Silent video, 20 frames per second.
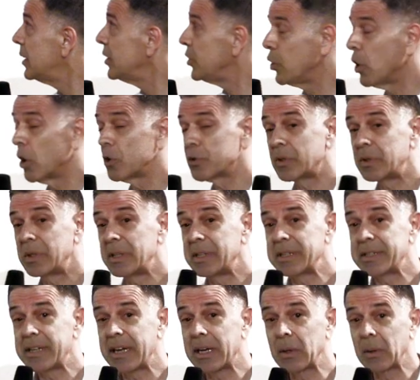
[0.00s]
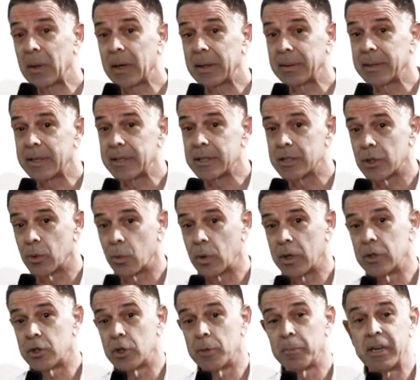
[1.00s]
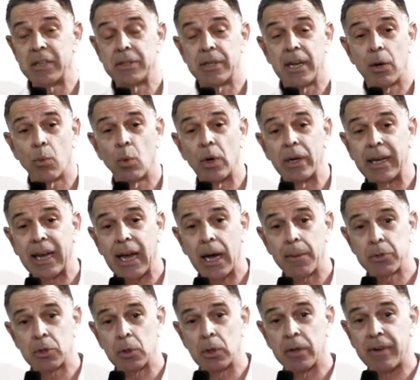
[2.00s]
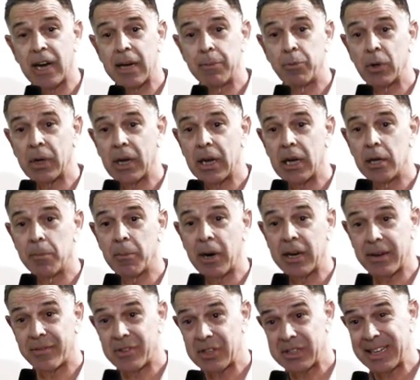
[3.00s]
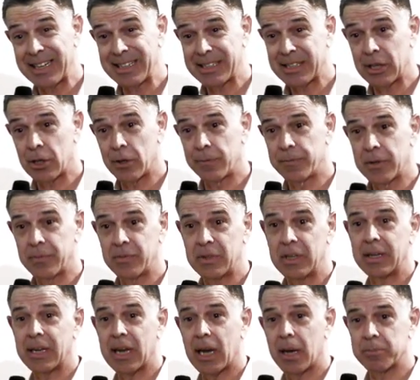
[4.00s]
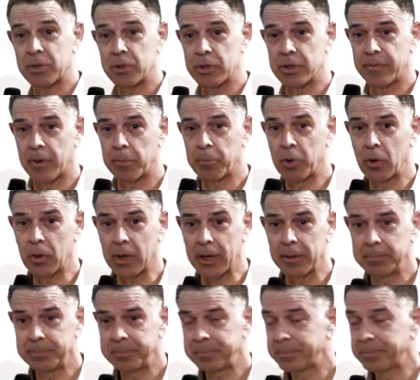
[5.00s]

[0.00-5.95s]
You also need to take a lot less, so whereas you might take 1 capsule of ibogaine, you might have to take 10 or 15 capsules of iboga.